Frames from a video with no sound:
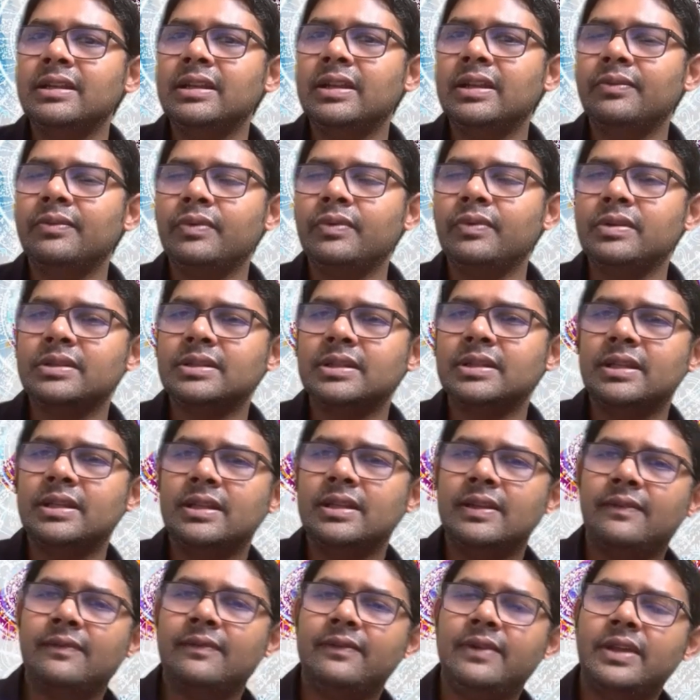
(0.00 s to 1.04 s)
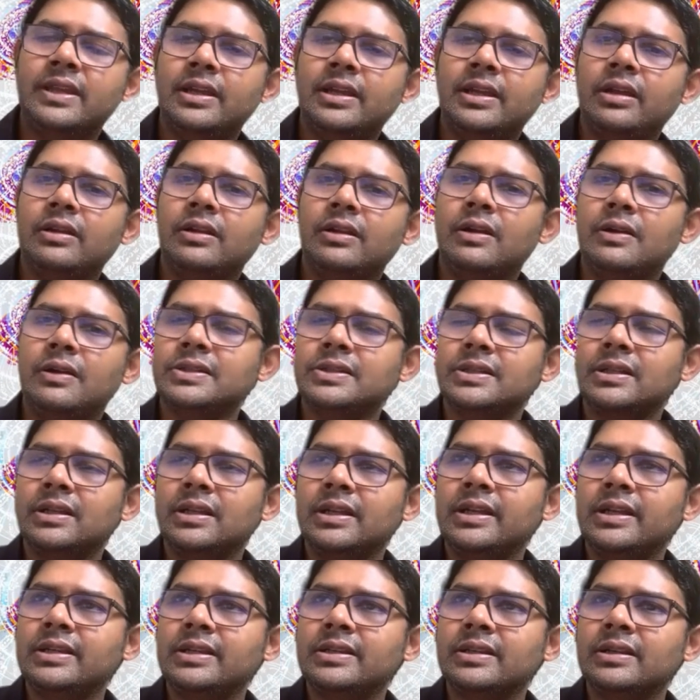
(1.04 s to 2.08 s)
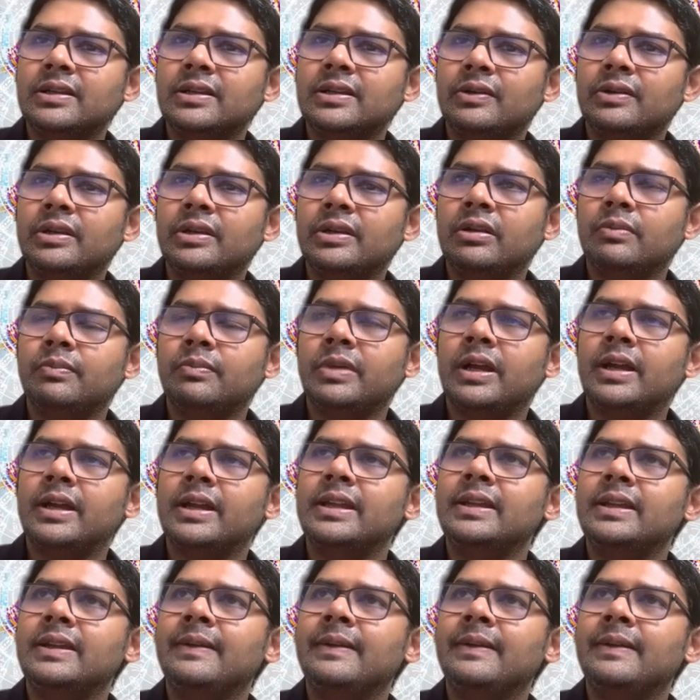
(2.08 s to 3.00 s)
It was in the Vega constellation or nearby.